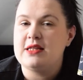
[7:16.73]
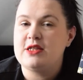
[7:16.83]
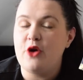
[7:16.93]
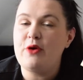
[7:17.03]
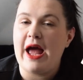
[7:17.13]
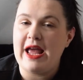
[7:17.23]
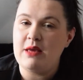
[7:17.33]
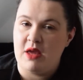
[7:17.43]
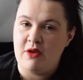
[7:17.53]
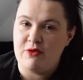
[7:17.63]
Don't
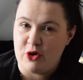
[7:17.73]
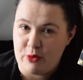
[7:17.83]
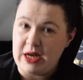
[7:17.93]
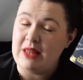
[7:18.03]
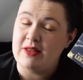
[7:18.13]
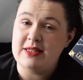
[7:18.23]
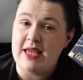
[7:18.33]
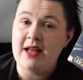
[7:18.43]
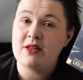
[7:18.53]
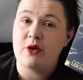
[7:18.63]
hate me for not reading this
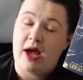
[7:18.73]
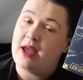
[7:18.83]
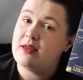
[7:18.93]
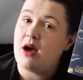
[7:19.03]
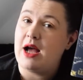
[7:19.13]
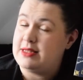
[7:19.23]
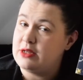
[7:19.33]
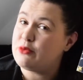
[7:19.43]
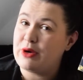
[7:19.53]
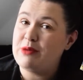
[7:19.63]
yet, okay? I
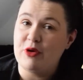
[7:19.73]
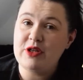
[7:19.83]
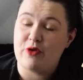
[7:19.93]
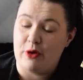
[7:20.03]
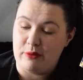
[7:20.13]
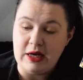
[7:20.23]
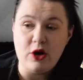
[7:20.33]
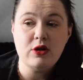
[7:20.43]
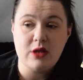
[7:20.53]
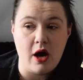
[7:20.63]
didn't read books for a really
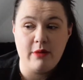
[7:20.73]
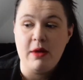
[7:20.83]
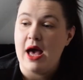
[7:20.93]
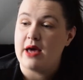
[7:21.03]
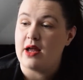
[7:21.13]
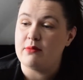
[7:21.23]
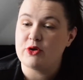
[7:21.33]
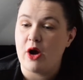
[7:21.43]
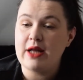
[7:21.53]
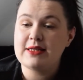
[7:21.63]
long time and I am
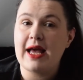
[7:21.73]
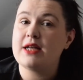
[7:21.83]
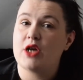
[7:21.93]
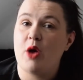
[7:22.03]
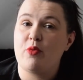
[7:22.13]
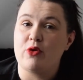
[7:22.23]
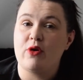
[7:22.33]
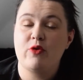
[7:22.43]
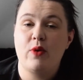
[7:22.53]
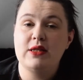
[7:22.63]
trying to catch up with
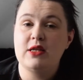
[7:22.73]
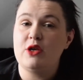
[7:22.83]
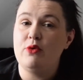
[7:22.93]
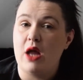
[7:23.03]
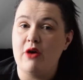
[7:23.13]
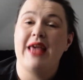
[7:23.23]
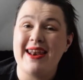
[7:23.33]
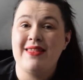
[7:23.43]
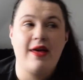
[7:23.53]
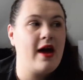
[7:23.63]
all of the ones that you love.
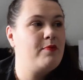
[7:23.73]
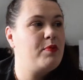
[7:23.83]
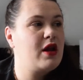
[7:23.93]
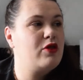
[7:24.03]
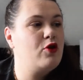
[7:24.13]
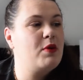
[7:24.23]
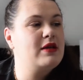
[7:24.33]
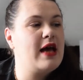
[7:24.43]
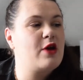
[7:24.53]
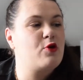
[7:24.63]
Getting there. But I thought
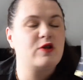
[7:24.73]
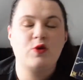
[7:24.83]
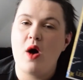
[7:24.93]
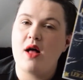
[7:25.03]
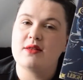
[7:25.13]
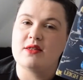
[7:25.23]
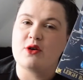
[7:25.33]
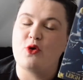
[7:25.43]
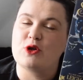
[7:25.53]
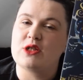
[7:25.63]
because it had all the swirls and the
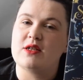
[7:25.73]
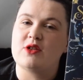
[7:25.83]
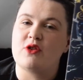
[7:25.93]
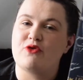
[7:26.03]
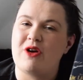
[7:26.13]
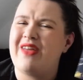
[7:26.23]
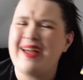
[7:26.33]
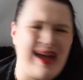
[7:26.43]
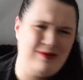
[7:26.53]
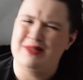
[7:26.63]
gorgeousness on the front,
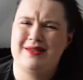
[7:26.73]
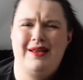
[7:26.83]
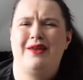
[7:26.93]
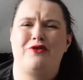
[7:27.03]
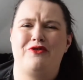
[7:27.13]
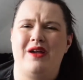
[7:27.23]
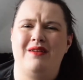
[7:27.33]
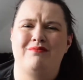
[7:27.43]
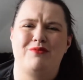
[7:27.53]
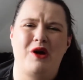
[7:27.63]
that counts as
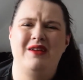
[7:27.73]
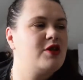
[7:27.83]
calligraphy, right?